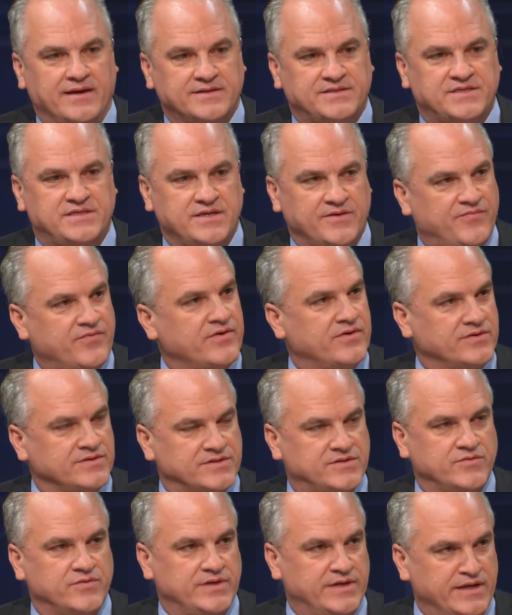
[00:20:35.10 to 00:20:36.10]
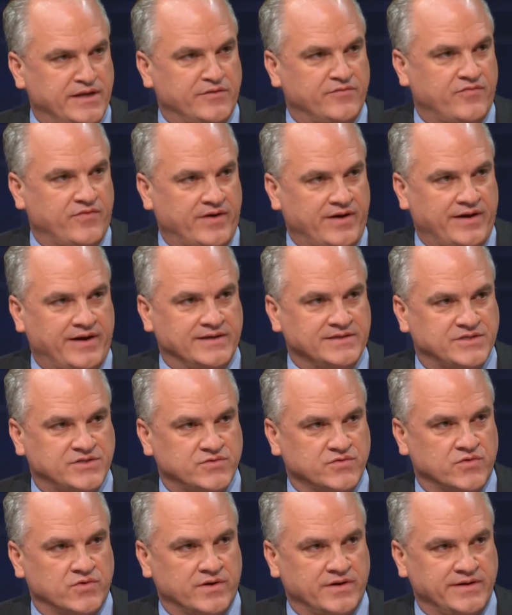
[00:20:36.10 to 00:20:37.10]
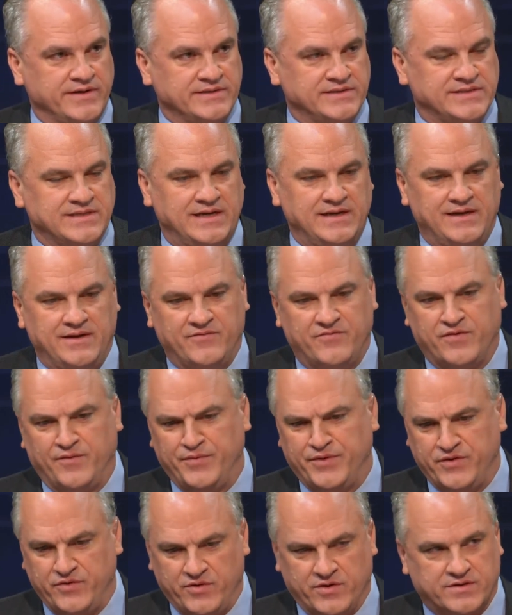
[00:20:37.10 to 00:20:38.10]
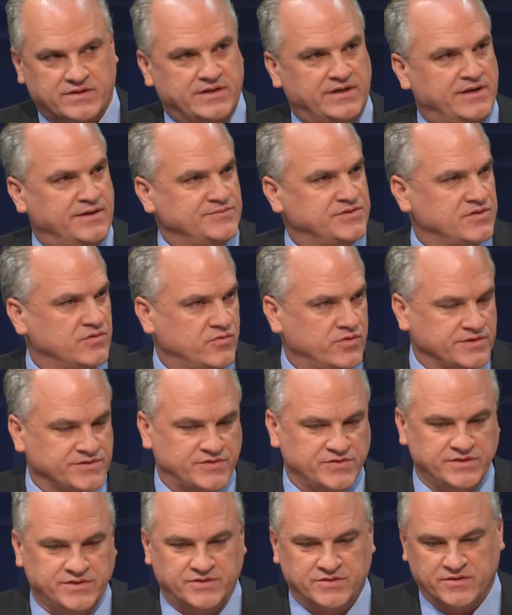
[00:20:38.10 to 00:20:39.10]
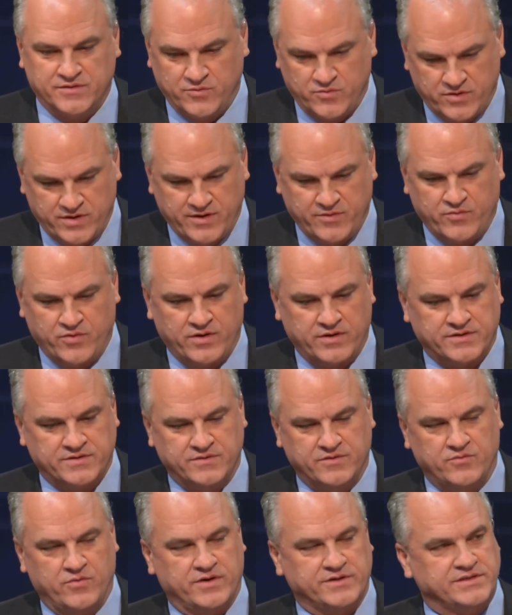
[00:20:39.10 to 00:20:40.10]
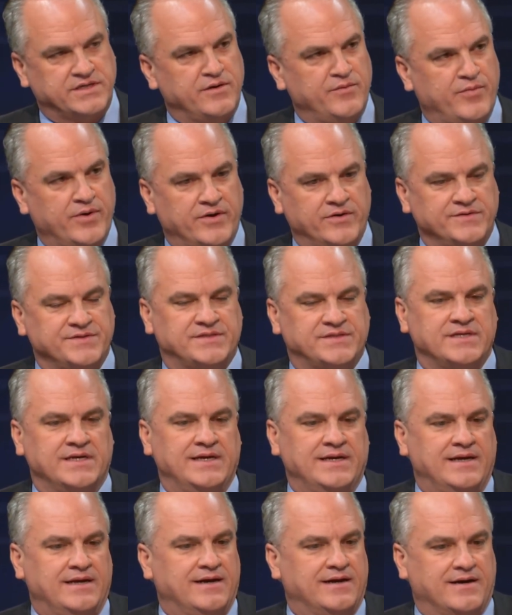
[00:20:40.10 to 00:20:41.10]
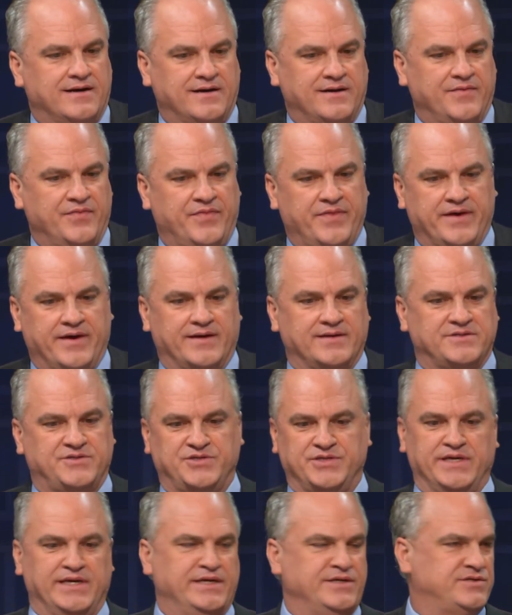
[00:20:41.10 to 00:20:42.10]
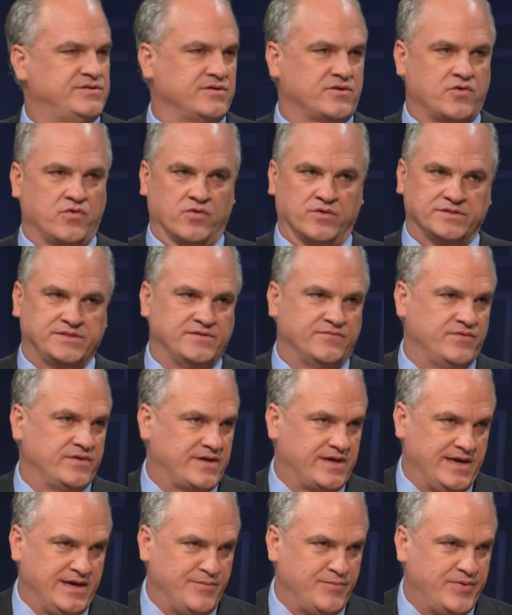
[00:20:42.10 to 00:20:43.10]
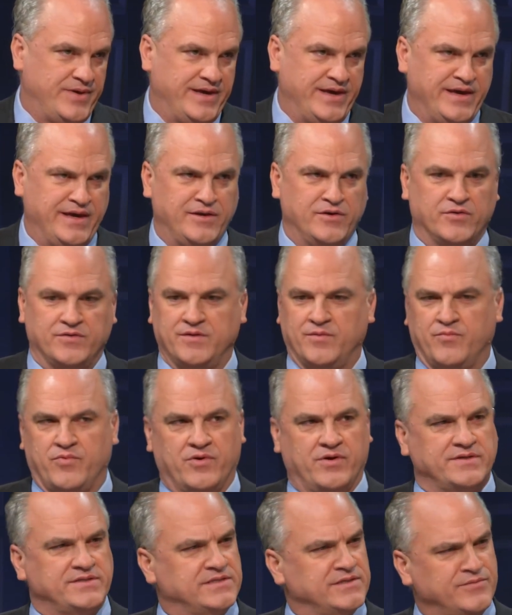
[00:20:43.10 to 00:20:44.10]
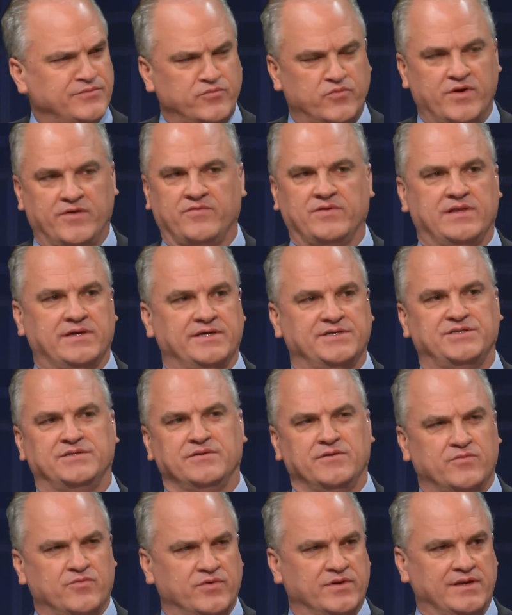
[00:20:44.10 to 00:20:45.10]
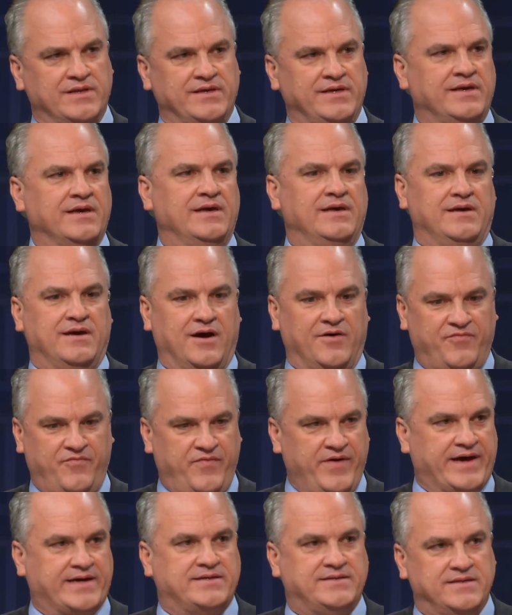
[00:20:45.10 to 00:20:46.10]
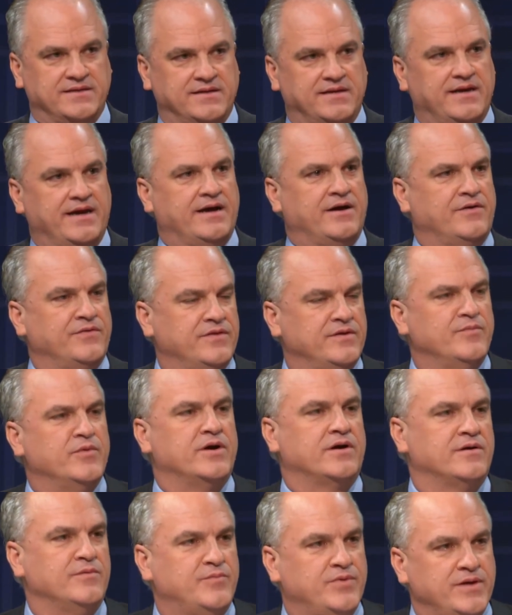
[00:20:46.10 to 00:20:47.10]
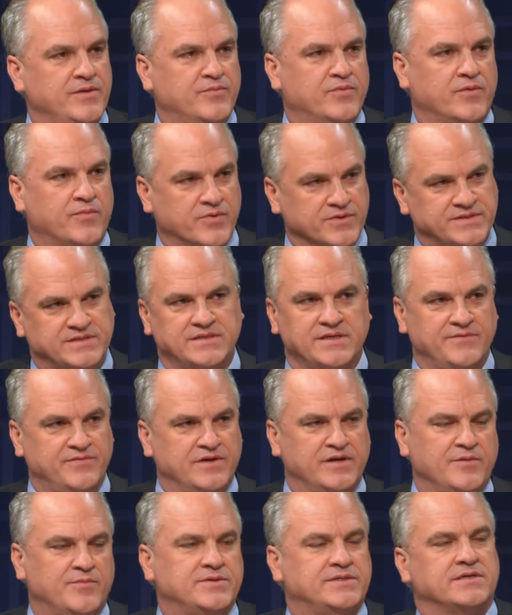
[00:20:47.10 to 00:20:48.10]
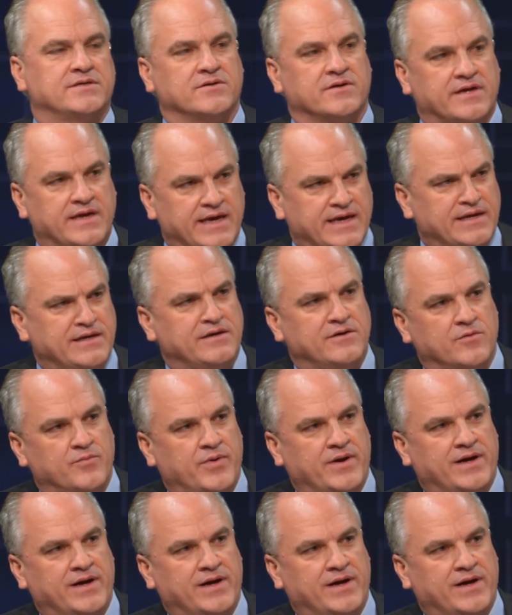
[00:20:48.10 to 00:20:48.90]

it's difficult to identify stories from the New York Times or the Wall Street Journal, where I worked, or the Washington Post, that changed the course of the campaign, or that brought some revelation that really affected how the American people perceived any particular candidate or